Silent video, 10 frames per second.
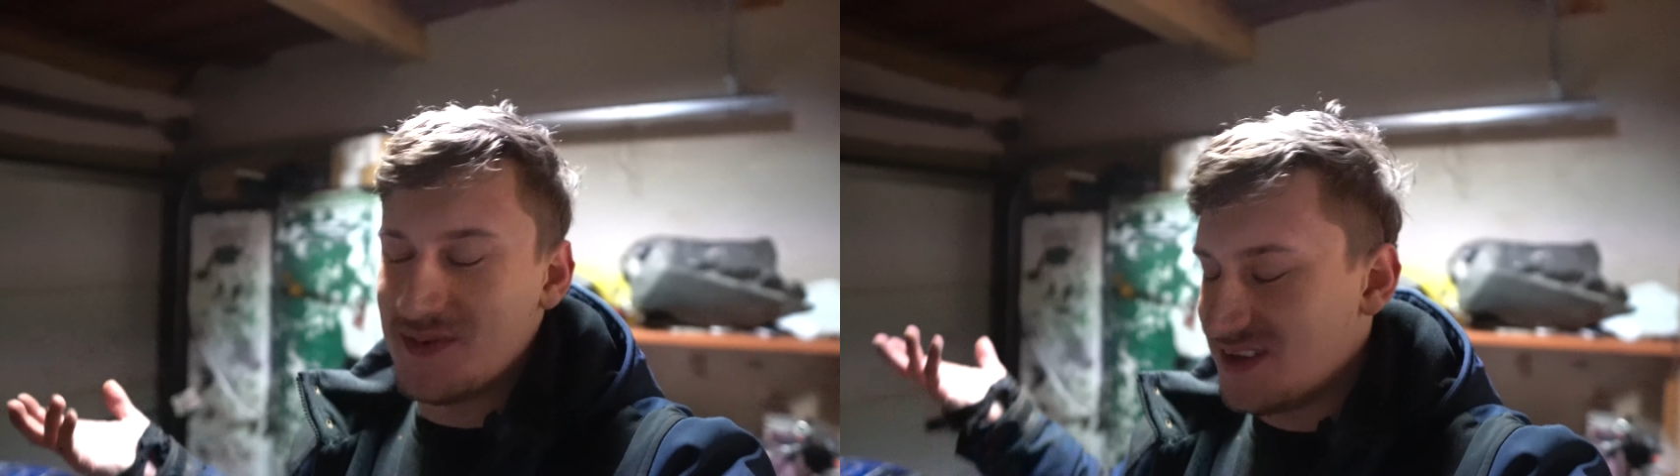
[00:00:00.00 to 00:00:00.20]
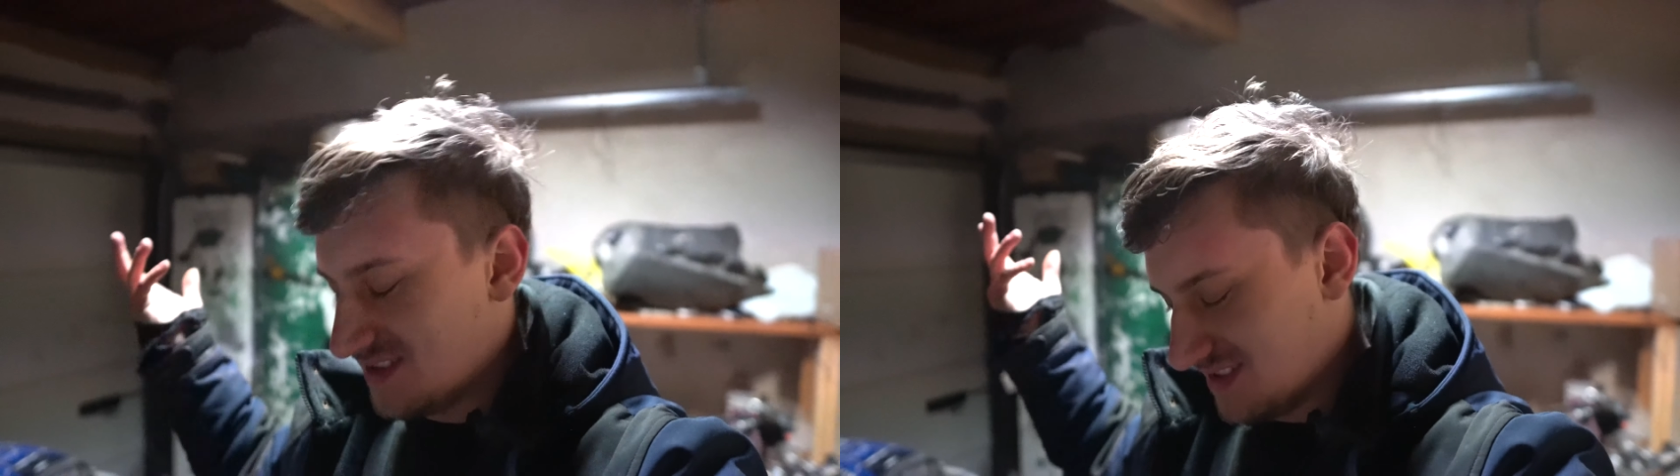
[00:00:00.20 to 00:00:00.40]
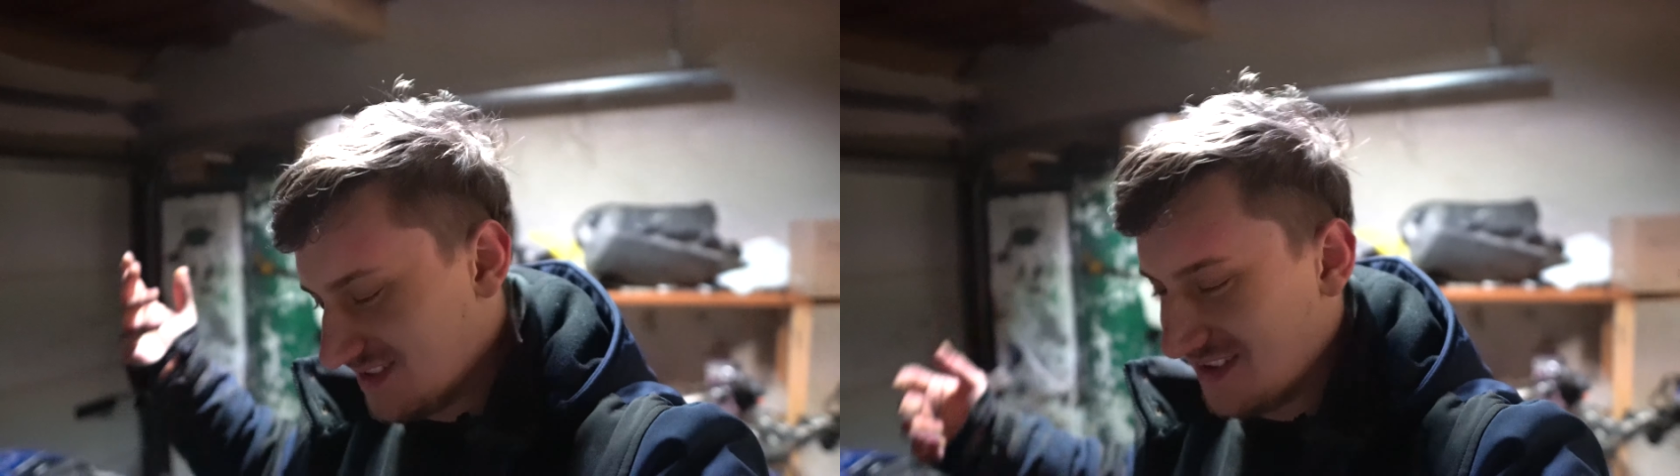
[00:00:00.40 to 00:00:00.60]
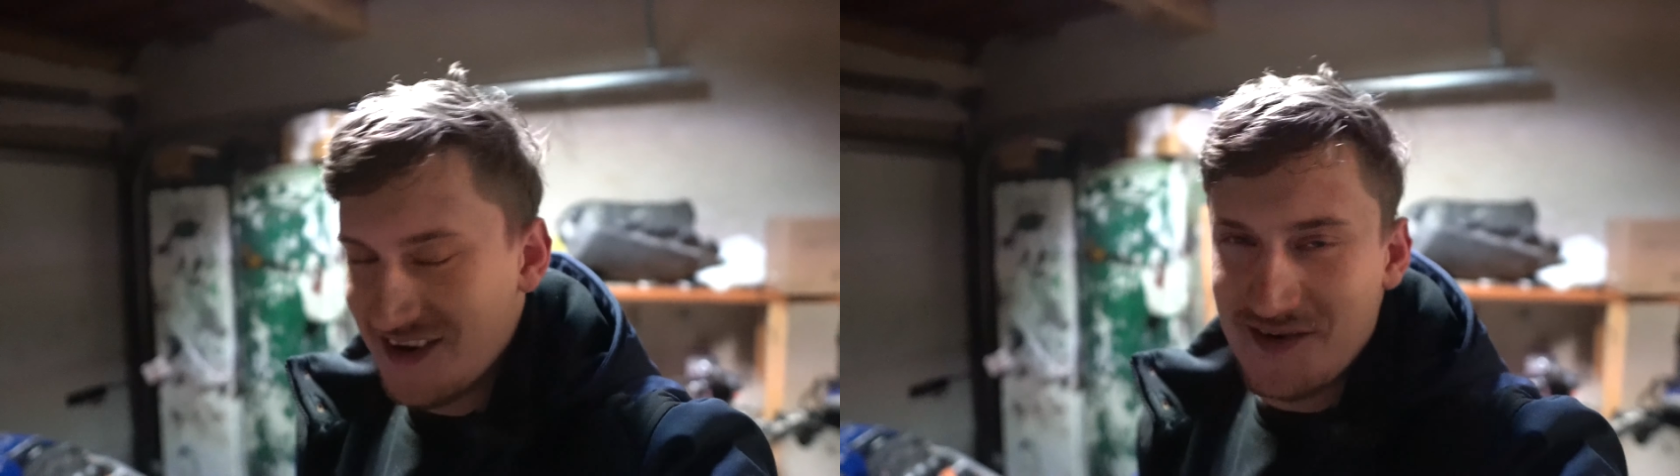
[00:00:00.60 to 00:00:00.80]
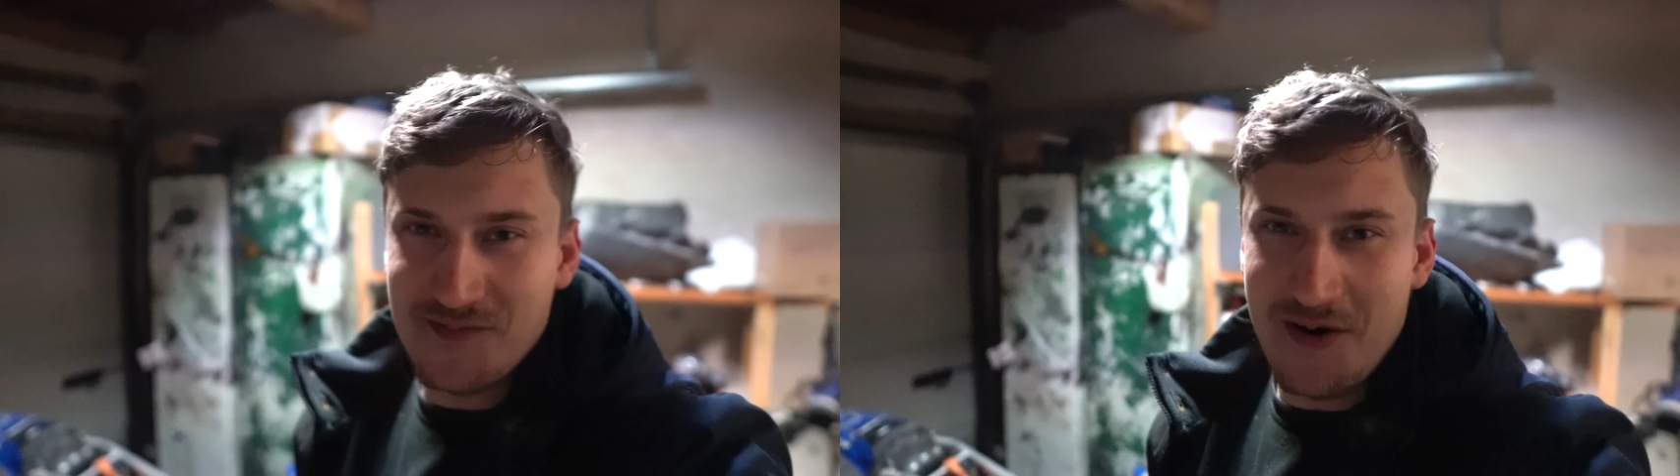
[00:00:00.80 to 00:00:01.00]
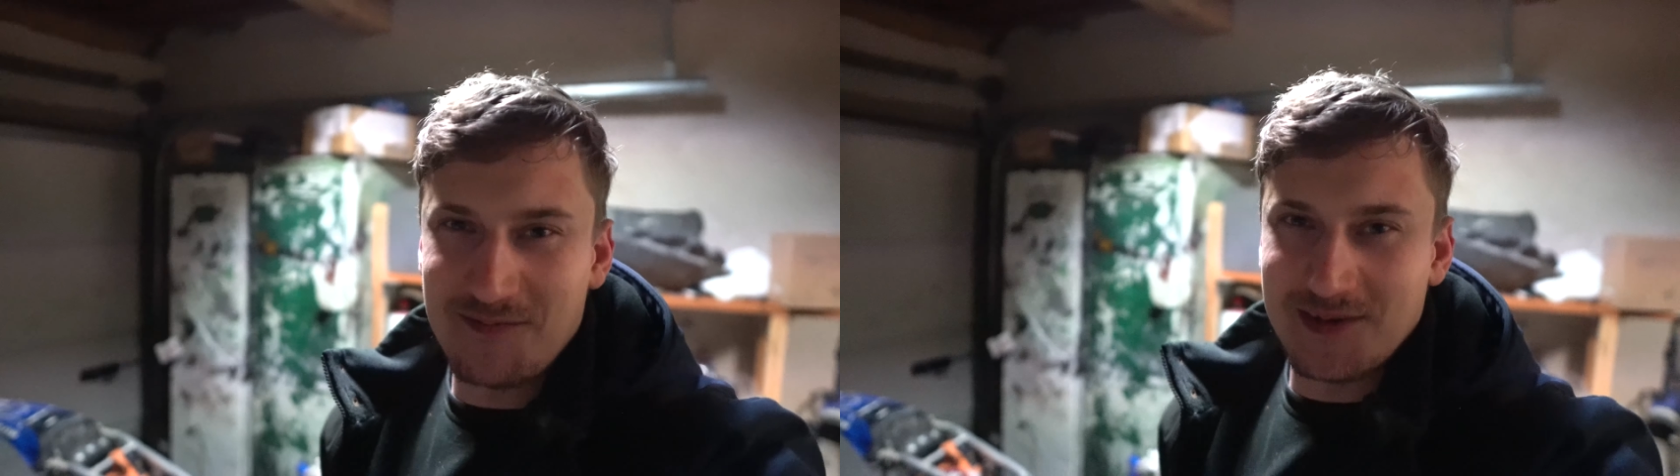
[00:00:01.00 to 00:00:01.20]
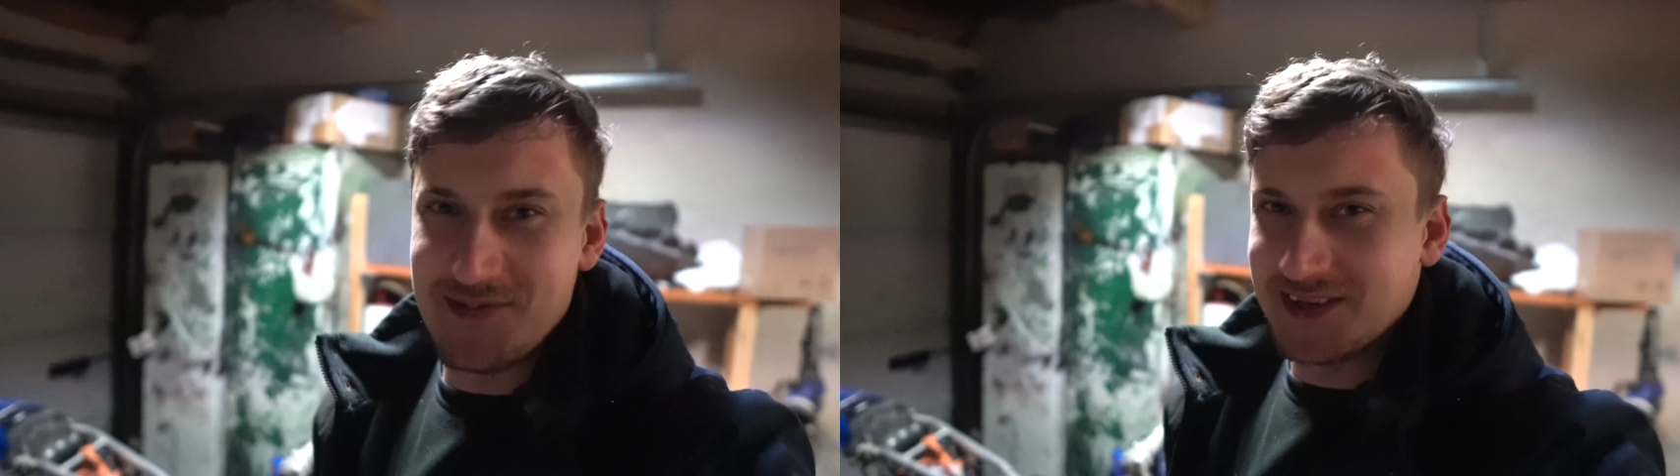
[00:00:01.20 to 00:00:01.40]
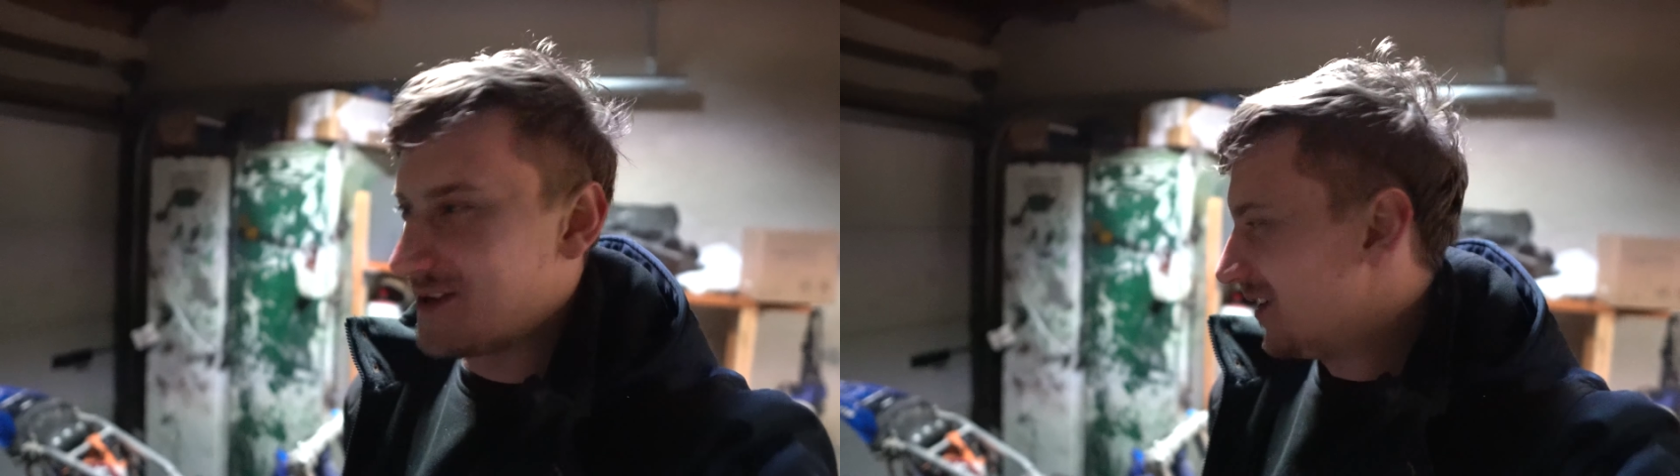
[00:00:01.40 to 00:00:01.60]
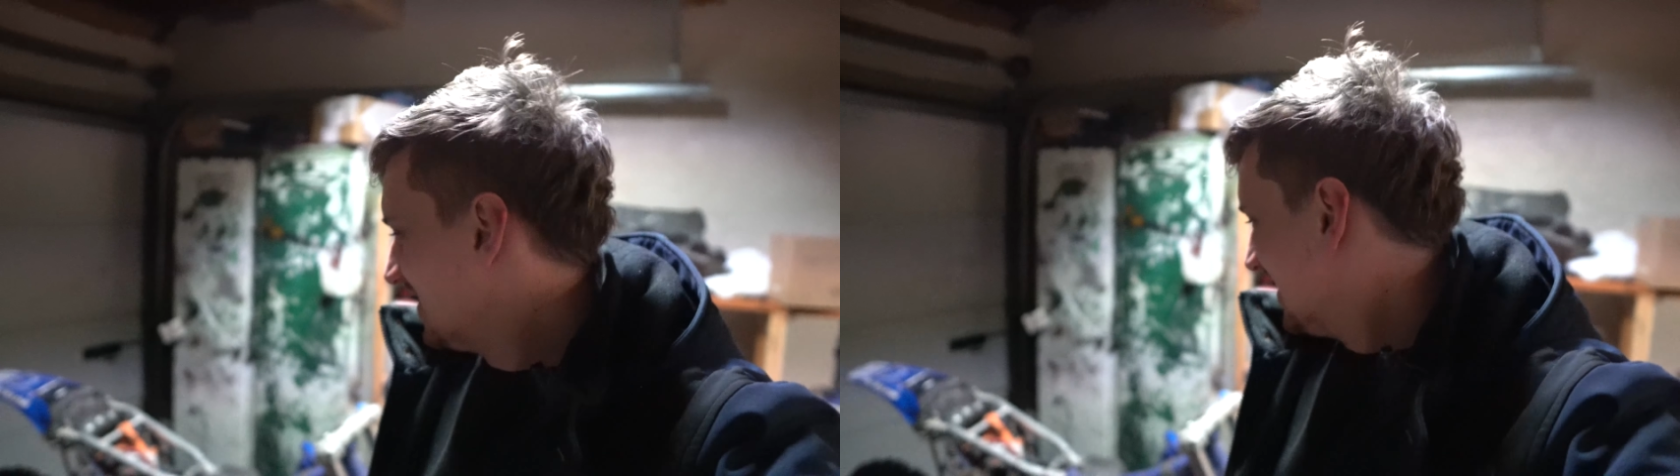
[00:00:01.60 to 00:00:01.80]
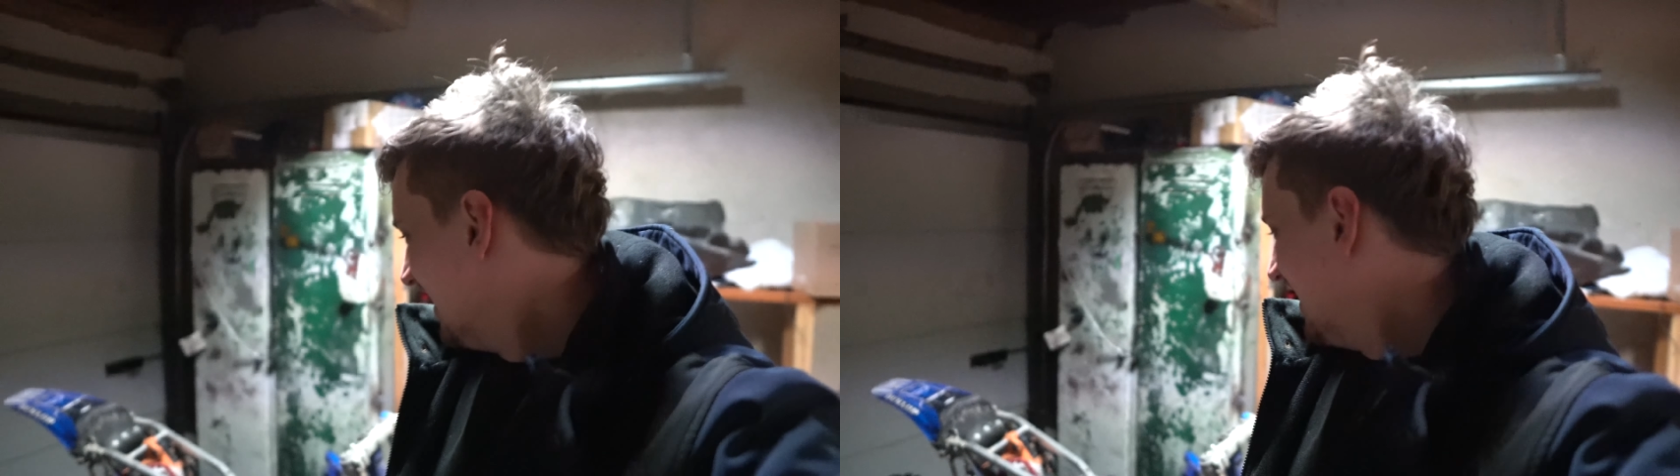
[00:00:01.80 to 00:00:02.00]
but no problem at all.